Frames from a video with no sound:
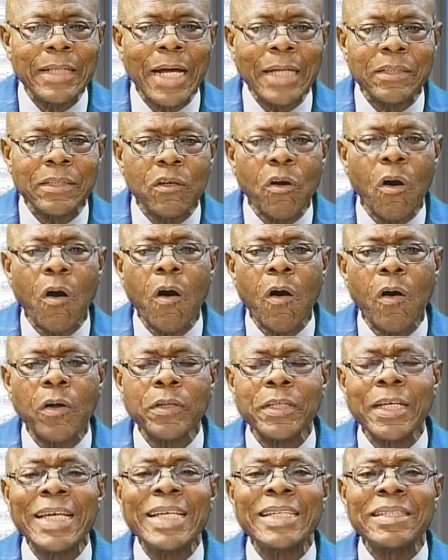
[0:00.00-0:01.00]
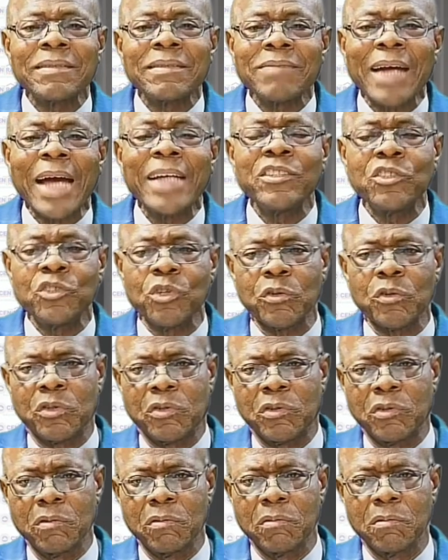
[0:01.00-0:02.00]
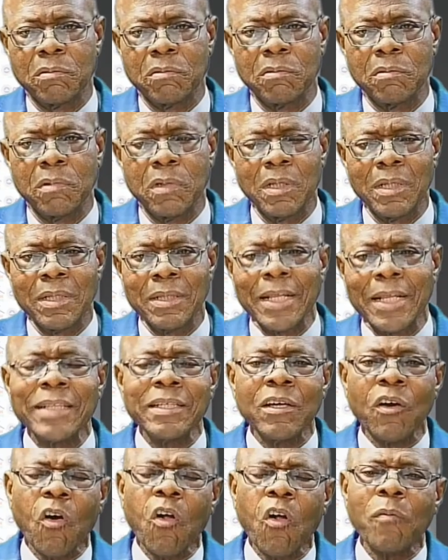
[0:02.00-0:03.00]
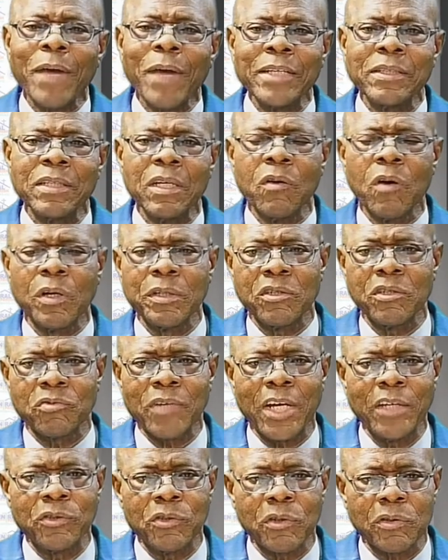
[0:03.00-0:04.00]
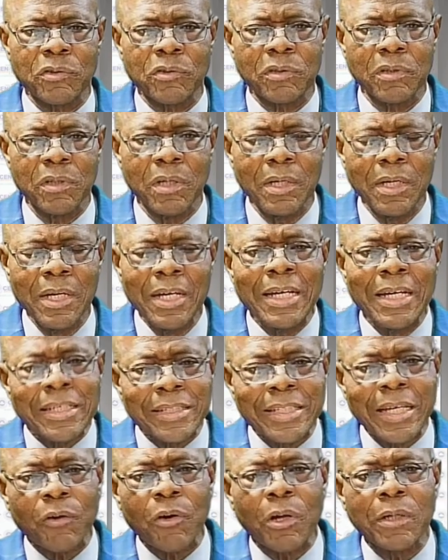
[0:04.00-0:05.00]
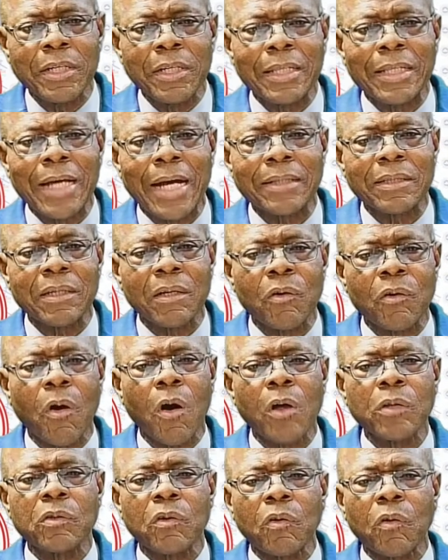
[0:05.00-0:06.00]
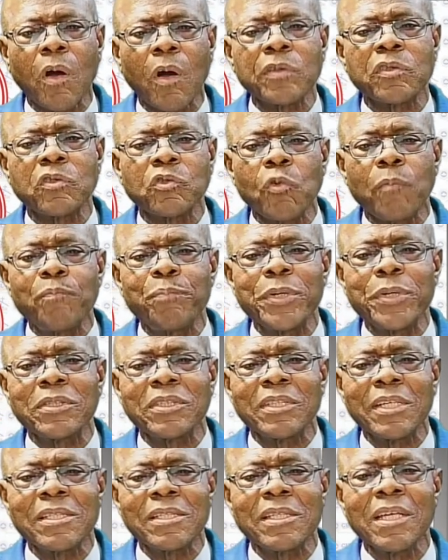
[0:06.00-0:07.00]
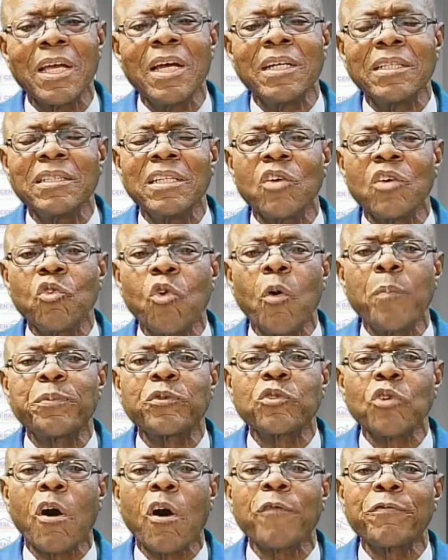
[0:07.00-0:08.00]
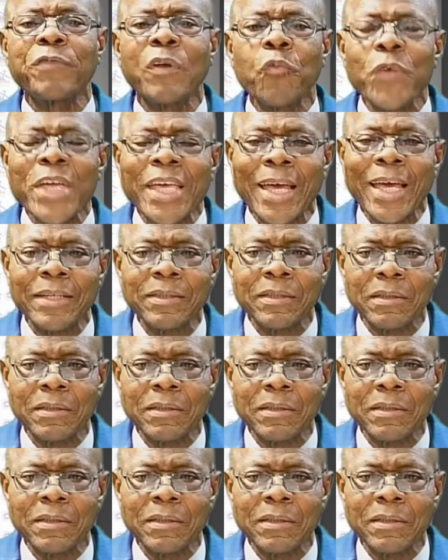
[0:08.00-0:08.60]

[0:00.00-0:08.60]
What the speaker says: God is righteous. And the Almighty God is righteous. Secondly, that God cuts to pieces the ropes of the wicked.